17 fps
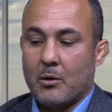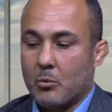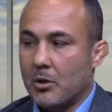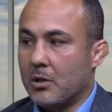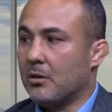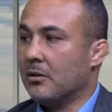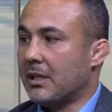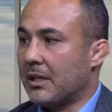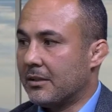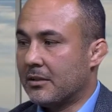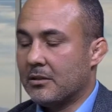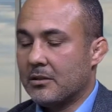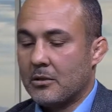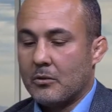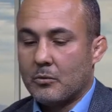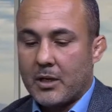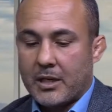will, at,
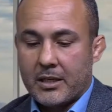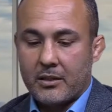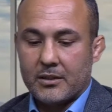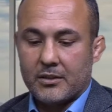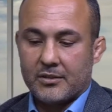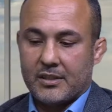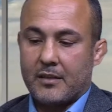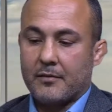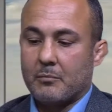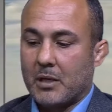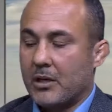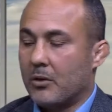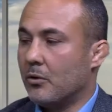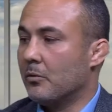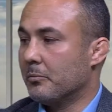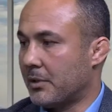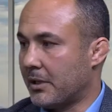you know, right now I just have my
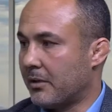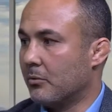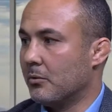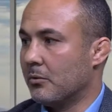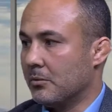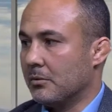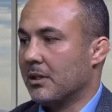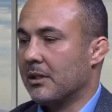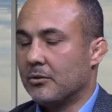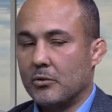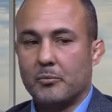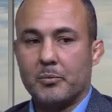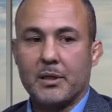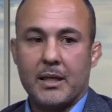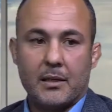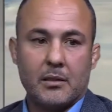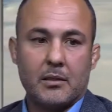home, but I will, I do
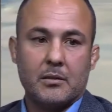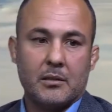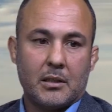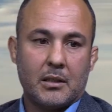plan on,